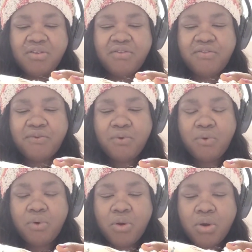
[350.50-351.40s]

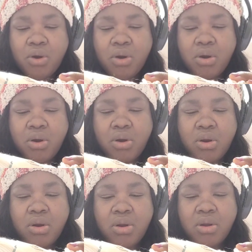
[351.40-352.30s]
4.
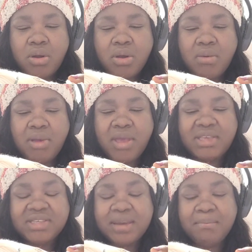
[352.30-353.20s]

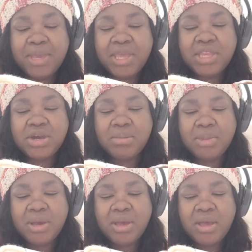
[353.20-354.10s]
It's a medium.
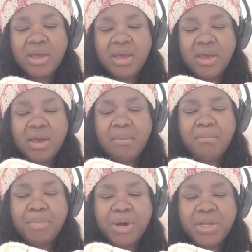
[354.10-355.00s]

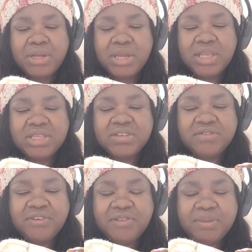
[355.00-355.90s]
But it's
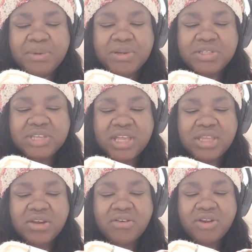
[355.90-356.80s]
50%
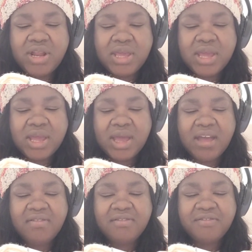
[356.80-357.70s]
acrylic
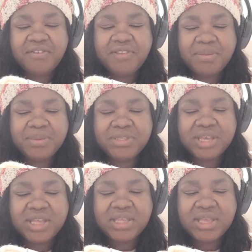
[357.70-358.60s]
and
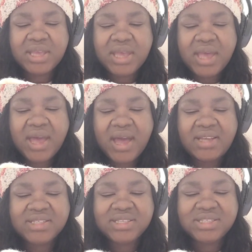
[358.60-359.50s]
50%
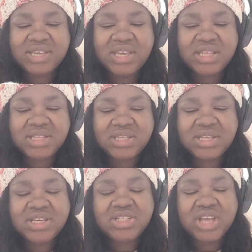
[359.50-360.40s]
acetate.
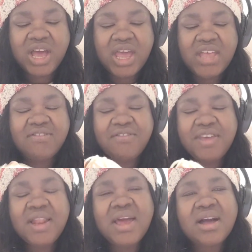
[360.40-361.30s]
So it
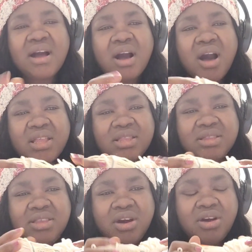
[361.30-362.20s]
feels like a
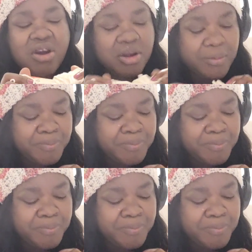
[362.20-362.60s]
cotton yarn,